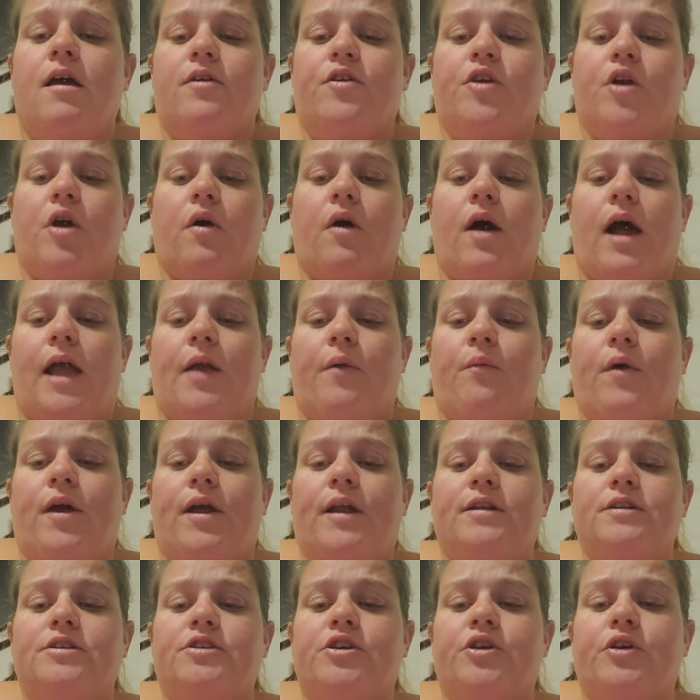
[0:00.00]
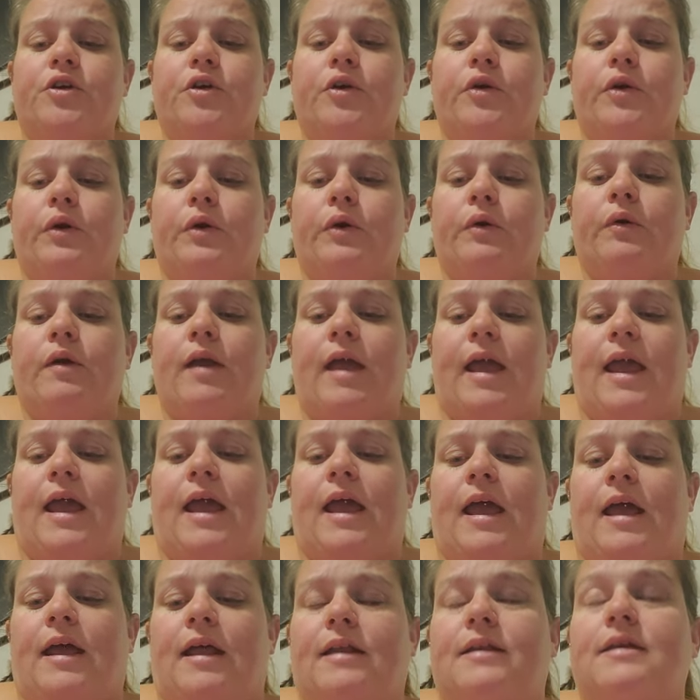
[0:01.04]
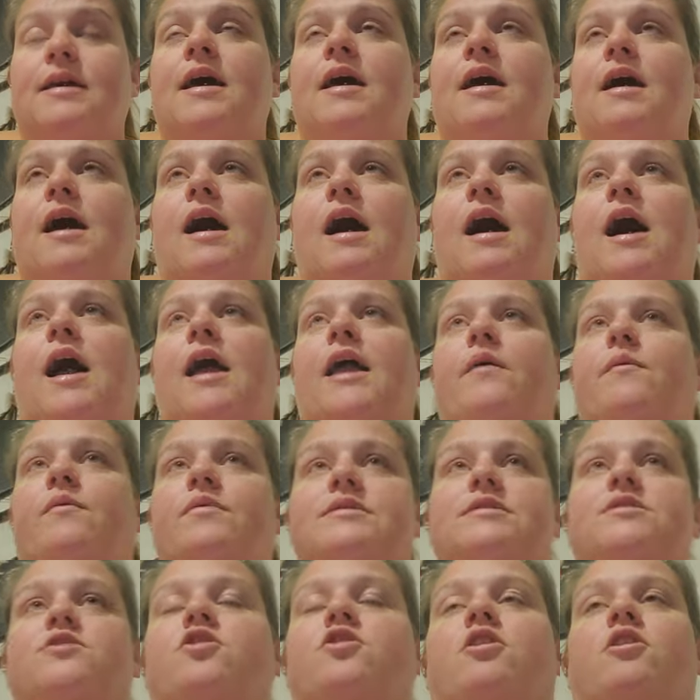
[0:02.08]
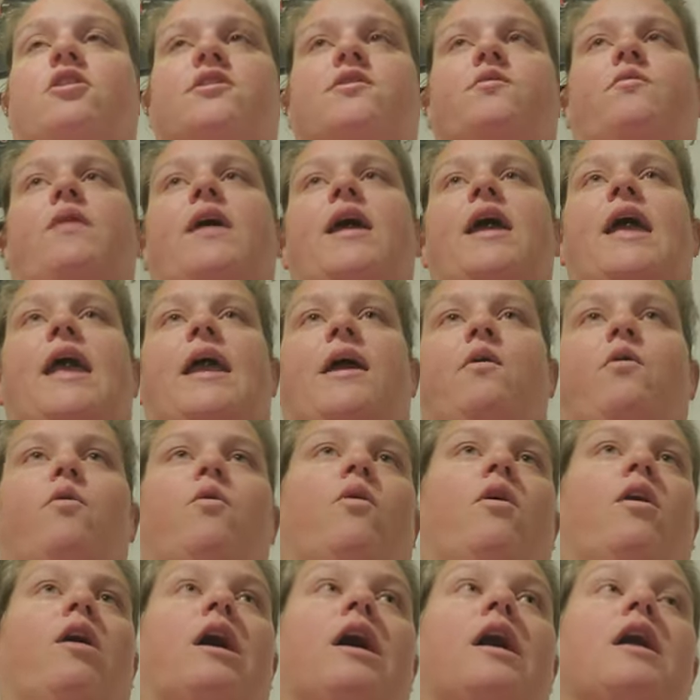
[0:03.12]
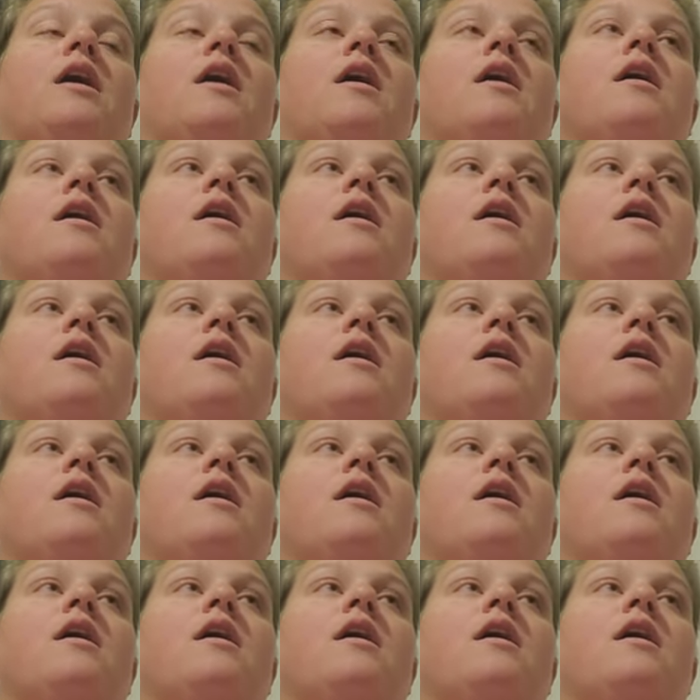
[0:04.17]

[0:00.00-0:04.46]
you know, I went to and I was turned away or